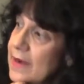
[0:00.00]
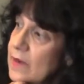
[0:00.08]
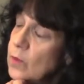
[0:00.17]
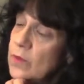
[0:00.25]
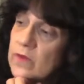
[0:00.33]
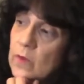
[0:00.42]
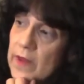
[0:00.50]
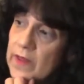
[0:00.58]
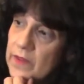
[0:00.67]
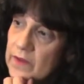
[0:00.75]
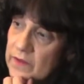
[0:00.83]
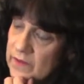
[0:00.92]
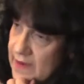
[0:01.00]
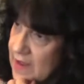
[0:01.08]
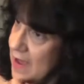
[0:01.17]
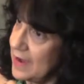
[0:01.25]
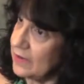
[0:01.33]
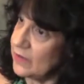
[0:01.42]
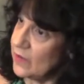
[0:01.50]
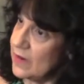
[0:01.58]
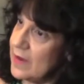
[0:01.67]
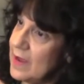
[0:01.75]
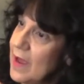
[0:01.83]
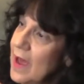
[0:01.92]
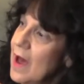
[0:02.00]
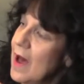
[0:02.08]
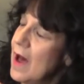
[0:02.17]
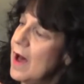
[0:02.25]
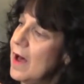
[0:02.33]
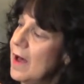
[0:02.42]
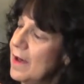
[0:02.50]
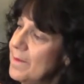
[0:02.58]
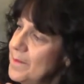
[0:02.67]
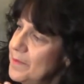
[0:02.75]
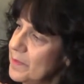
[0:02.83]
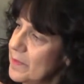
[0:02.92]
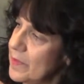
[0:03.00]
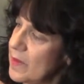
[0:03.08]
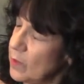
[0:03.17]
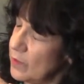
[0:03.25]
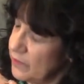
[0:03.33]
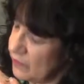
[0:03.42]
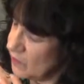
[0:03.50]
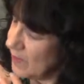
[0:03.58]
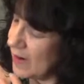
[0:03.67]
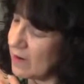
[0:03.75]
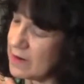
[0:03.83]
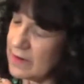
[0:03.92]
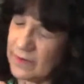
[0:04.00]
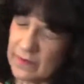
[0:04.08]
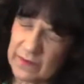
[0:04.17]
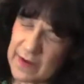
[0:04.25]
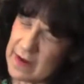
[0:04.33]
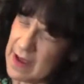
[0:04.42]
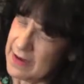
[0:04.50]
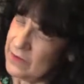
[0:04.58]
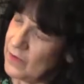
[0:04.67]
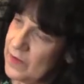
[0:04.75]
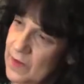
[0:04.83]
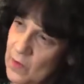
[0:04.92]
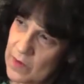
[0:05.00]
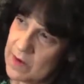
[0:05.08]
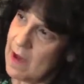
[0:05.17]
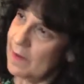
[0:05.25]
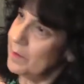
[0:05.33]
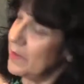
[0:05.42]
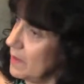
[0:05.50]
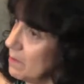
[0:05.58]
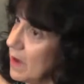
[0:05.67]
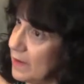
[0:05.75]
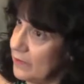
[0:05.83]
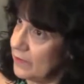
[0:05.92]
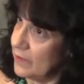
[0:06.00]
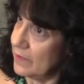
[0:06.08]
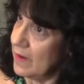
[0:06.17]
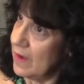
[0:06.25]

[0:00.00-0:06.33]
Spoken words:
and it was with psychiatry. There were two areas in psychiatry that were not being monitored.